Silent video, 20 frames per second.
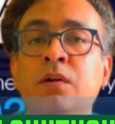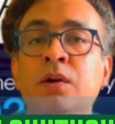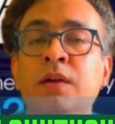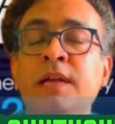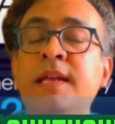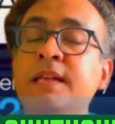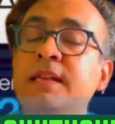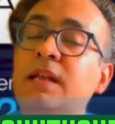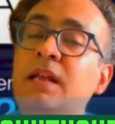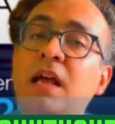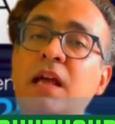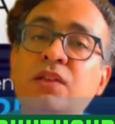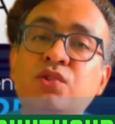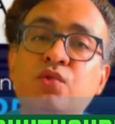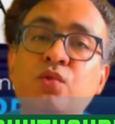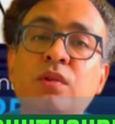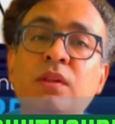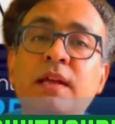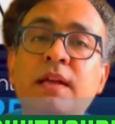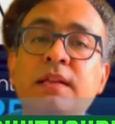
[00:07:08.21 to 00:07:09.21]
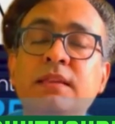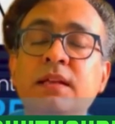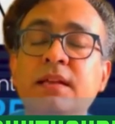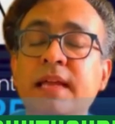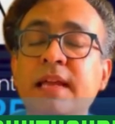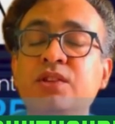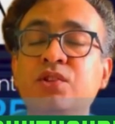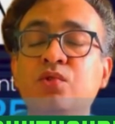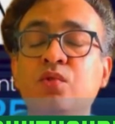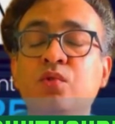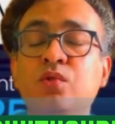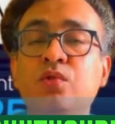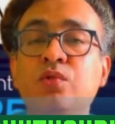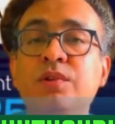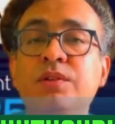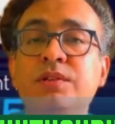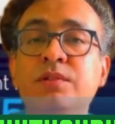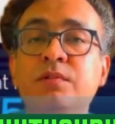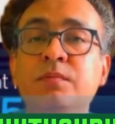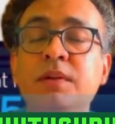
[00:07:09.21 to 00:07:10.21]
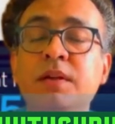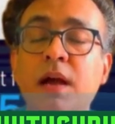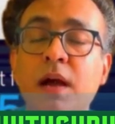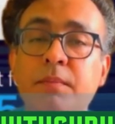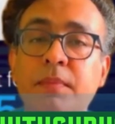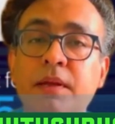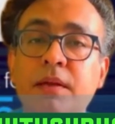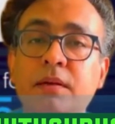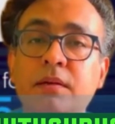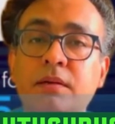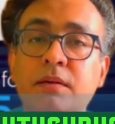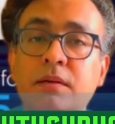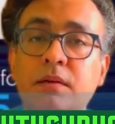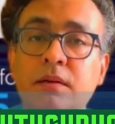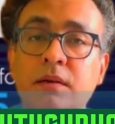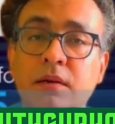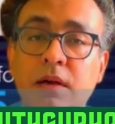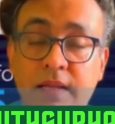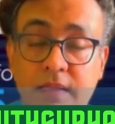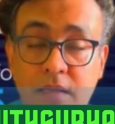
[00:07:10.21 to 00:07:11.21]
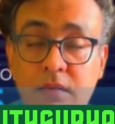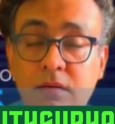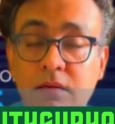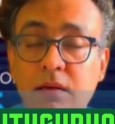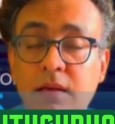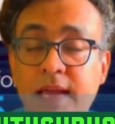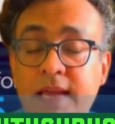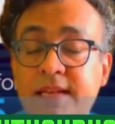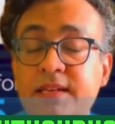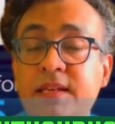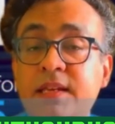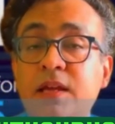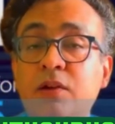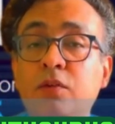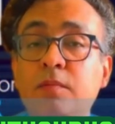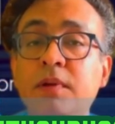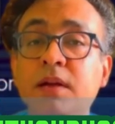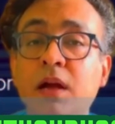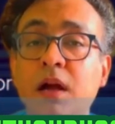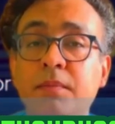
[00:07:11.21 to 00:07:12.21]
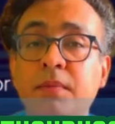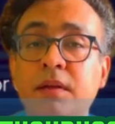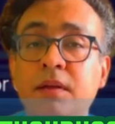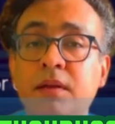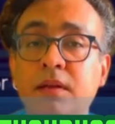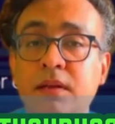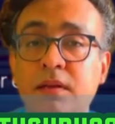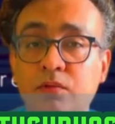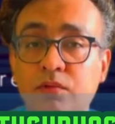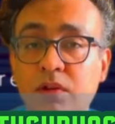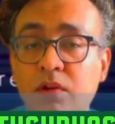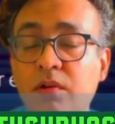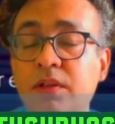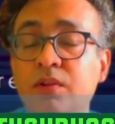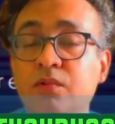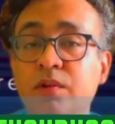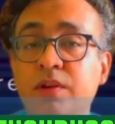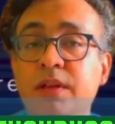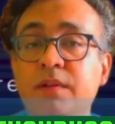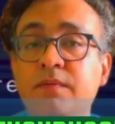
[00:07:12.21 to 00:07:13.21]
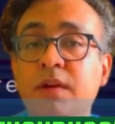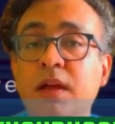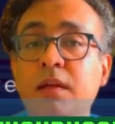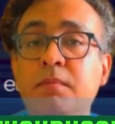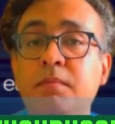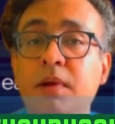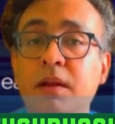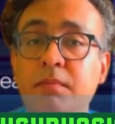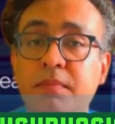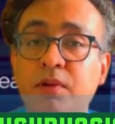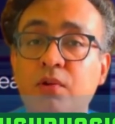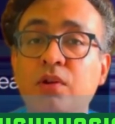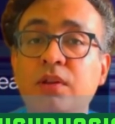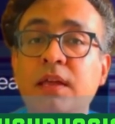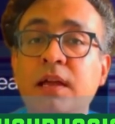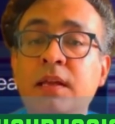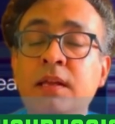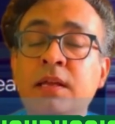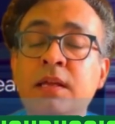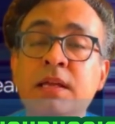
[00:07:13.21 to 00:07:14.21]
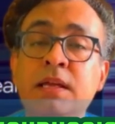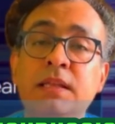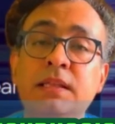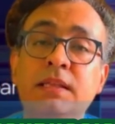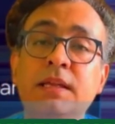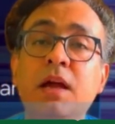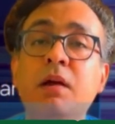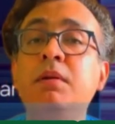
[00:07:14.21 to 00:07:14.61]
Intel has told that the next node which will be coming, I think 18A will be coming in 2025, but beyond that they have